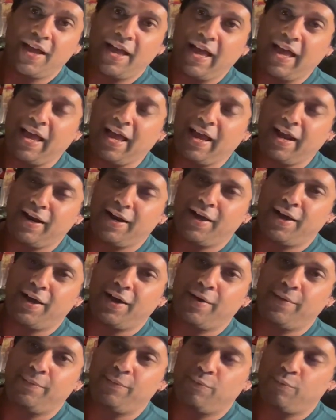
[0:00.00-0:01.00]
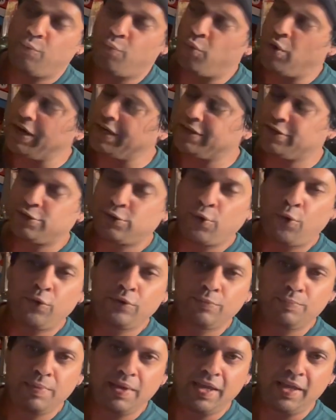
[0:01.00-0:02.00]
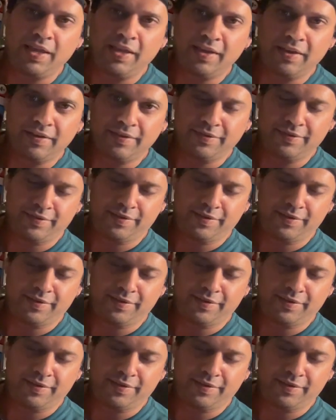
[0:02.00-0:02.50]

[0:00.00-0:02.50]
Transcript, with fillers: And uh, what sold me